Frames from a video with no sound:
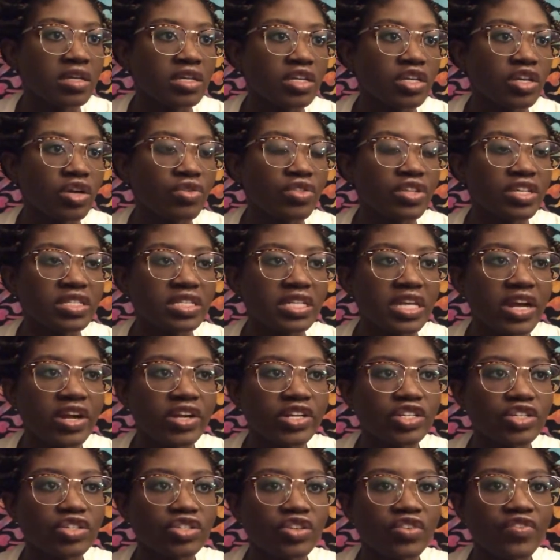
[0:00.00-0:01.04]
You know, these
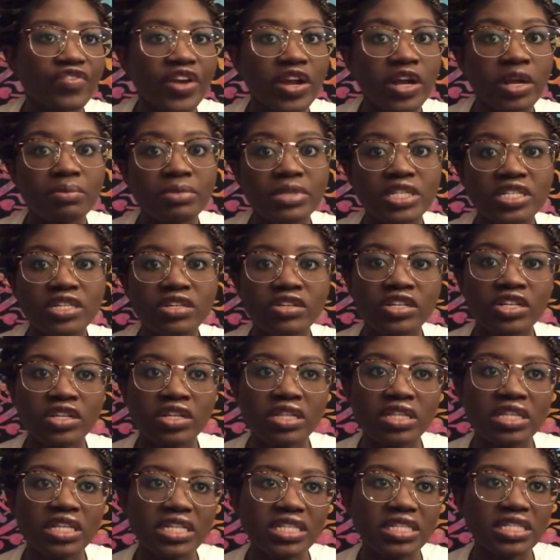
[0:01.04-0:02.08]
characters are very
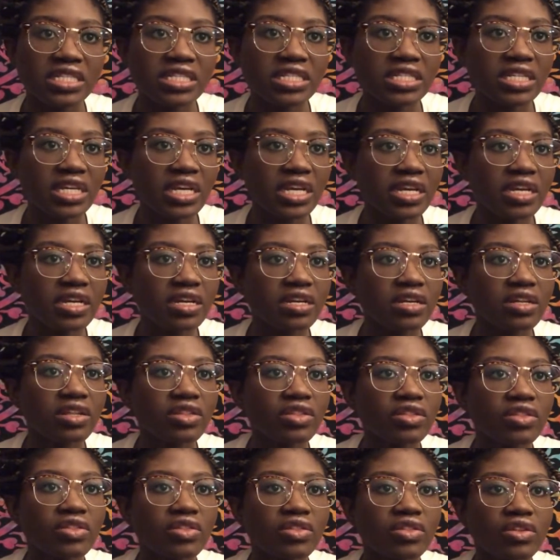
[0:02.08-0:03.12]
materialistic.
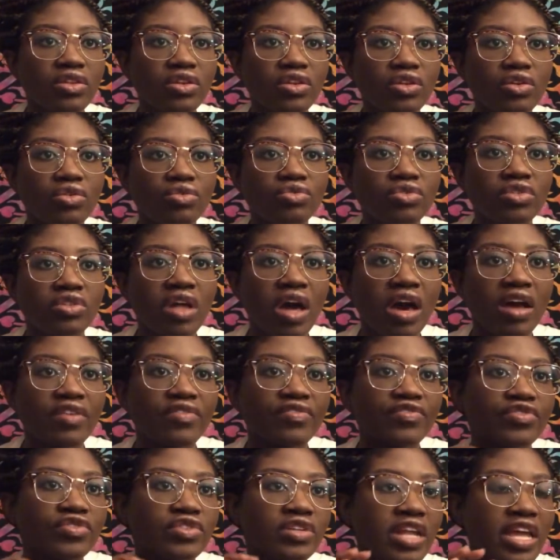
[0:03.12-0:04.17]
You know, a lot
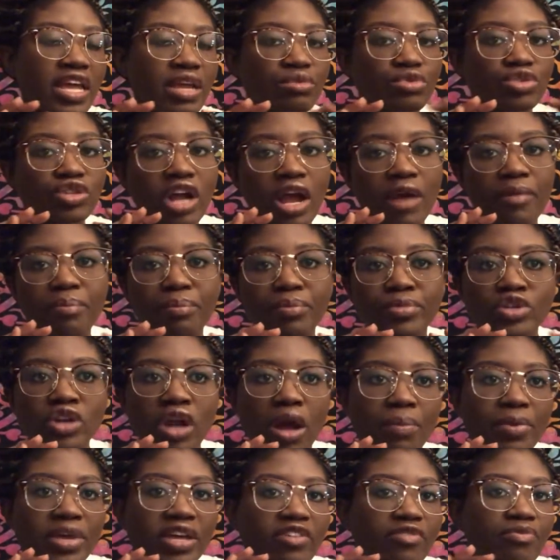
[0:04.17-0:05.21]
of name drop
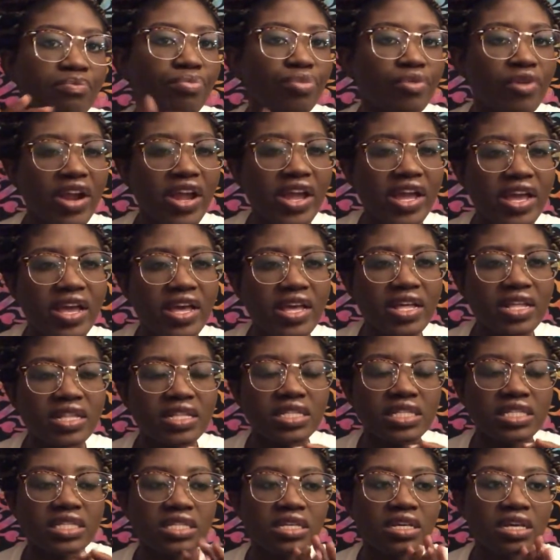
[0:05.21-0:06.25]
dropping of
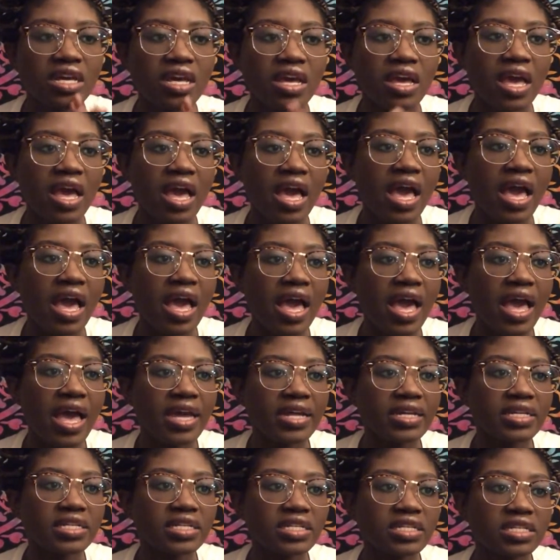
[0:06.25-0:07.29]
brands.
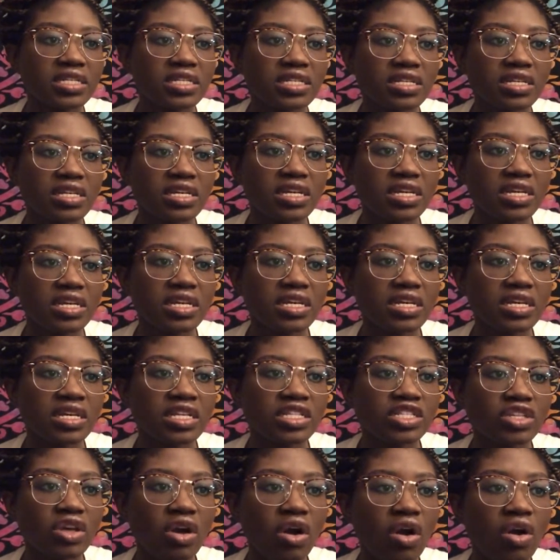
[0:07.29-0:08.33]
And
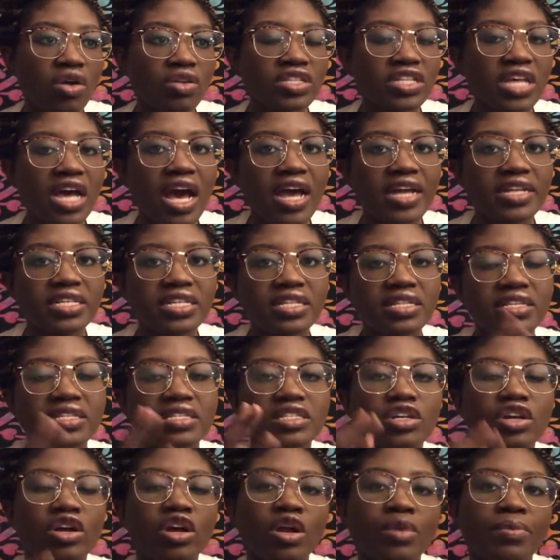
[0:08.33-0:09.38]
it's all tied to
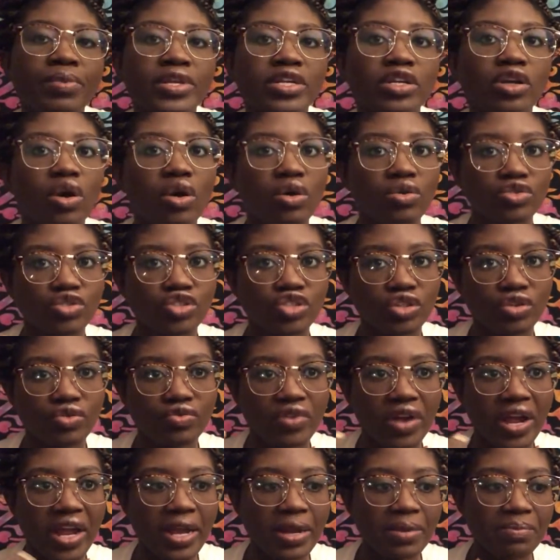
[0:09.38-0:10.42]
this urban culture,
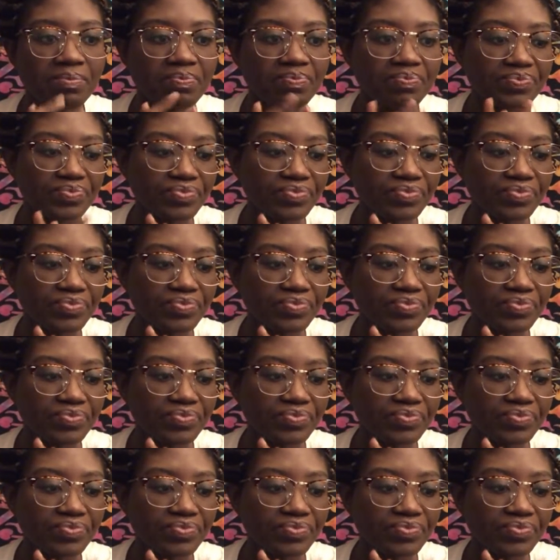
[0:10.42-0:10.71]
right?